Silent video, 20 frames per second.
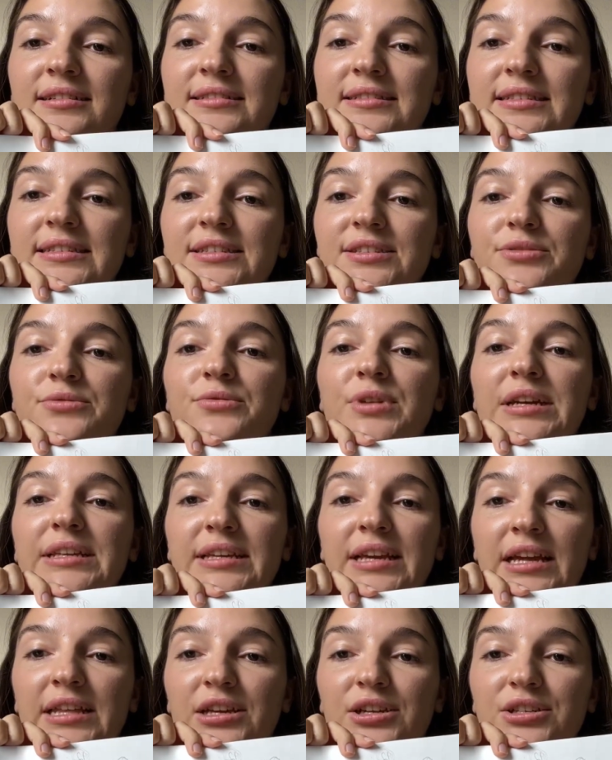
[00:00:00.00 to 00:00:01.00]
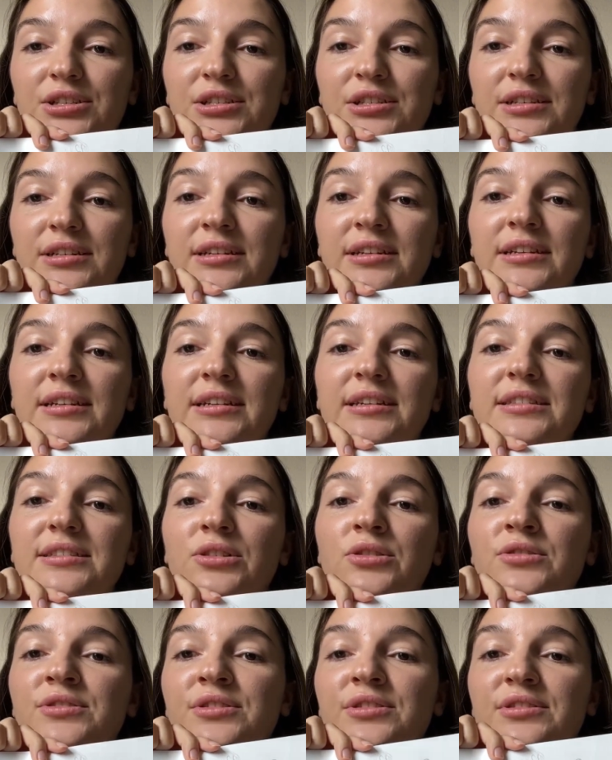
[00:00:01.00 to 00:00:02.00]
this red energy, it's
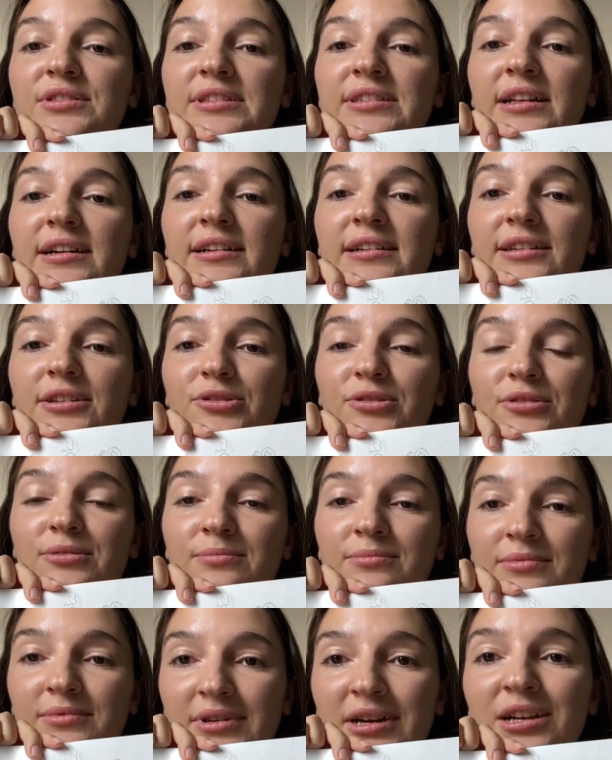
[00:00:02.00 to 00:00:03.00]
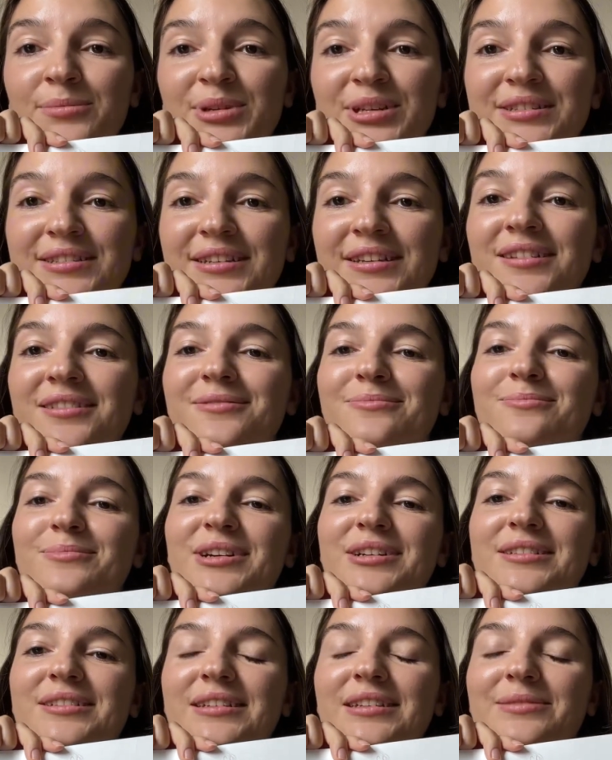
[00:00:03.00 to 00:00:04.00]
like your karmic tale,
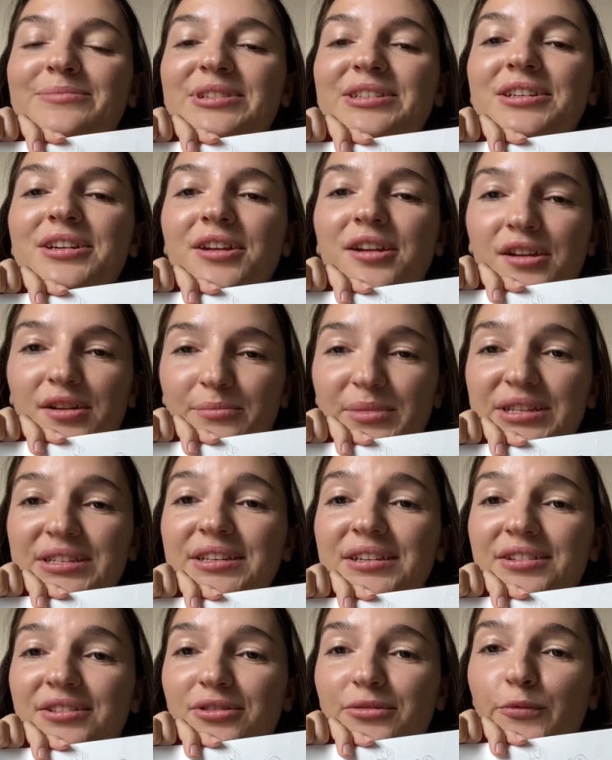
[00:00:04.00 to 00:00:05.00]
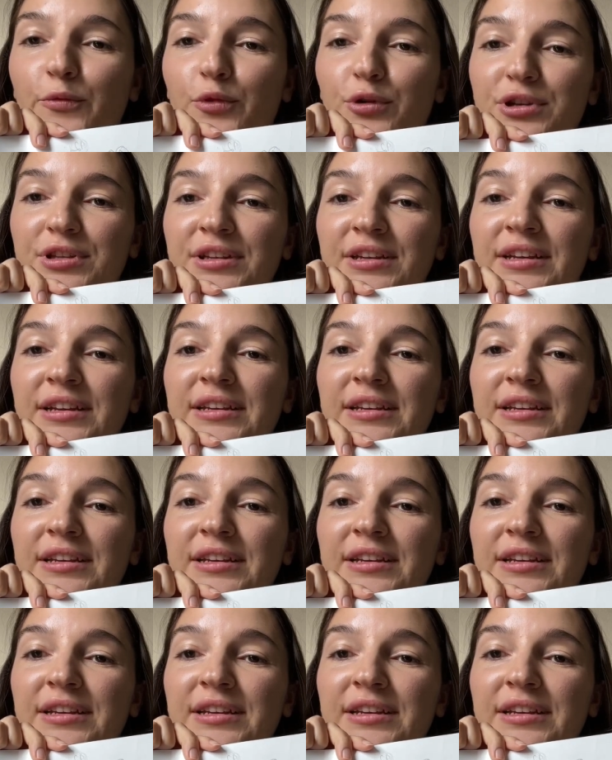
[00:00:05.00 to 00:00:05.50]
but in material world.